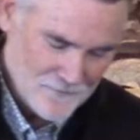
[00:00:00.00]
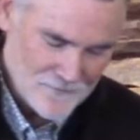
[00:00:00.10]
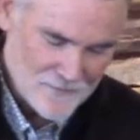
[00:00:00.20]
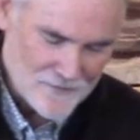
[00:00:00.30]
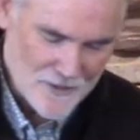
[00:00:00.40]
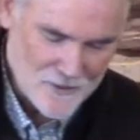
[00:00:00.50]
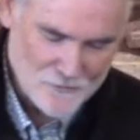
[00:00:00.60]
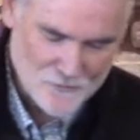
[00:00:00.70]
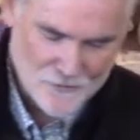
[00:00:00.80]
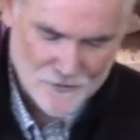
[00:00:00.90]
Thank
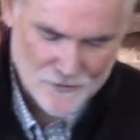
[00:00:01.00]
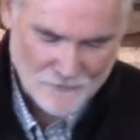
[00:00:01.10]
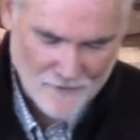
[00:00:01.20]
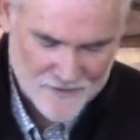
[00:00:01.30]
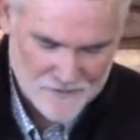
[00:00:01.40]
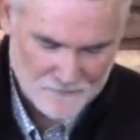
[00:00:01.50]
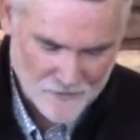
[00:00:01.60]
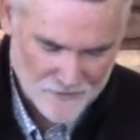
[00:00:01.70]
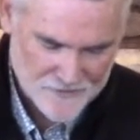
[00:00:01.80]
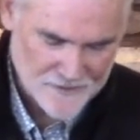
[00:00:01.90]
you for your grace and
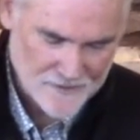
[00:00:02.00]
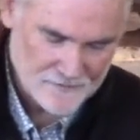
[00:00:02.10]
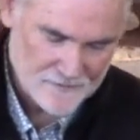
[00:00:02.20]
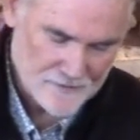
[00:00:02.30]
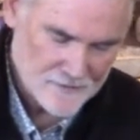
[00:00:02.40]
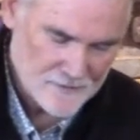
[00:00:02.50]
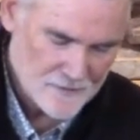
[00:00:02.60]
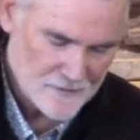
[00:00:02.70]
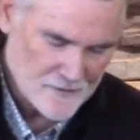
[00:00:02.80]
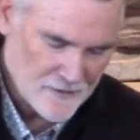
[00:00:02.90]
mercy.
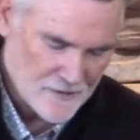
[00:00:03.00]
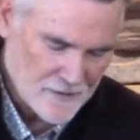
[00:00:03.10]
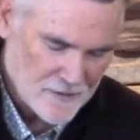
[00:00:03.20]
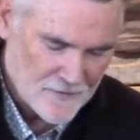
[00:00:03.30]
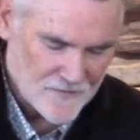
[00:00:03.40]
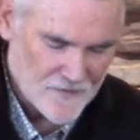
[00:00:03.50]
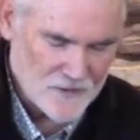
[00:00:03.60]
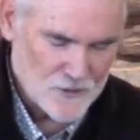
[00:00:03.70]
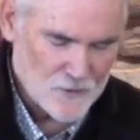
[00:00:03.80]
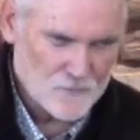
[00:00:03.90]

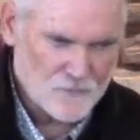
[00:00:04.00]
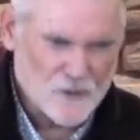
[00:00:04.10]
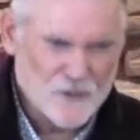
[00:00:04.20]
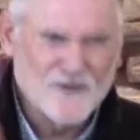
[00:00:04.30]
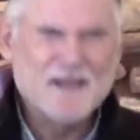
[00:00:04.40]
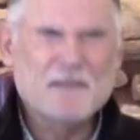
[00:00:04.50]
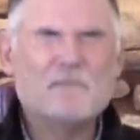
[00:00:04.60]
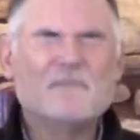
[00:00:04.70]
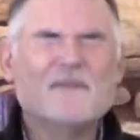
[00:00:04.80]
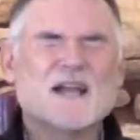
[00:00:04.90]
Thank you for your
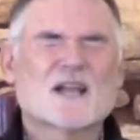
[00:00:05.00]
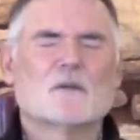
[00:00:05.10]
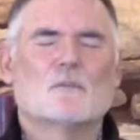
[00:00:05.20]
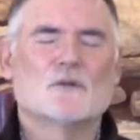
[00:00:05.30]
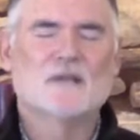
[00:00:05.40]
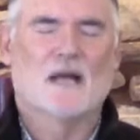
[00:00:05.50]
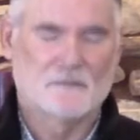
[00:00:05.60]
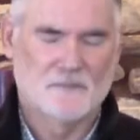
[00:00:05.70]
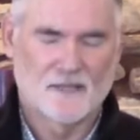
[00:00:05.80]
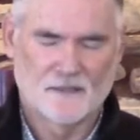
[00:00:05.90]
impeccable
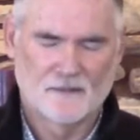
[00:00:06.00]
timing.